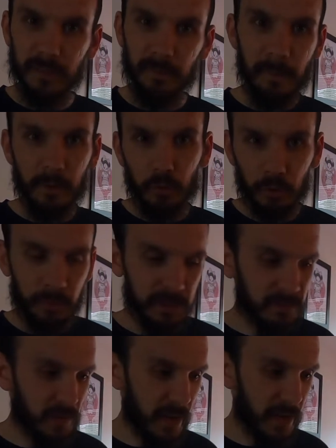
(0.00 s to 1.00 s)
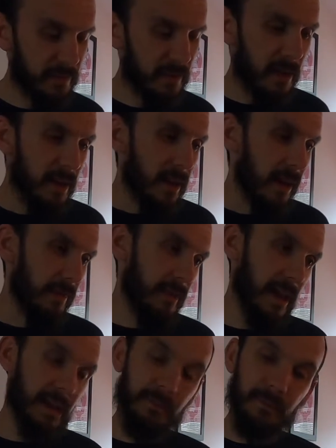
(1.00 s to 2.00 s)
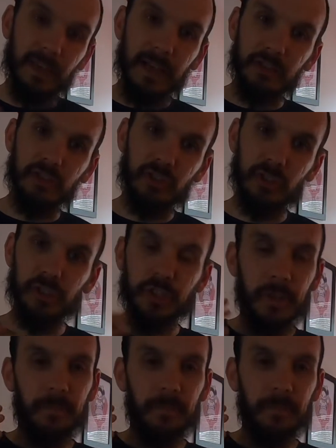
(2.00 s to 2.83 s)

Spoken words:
it'll be about 5:15, and then that should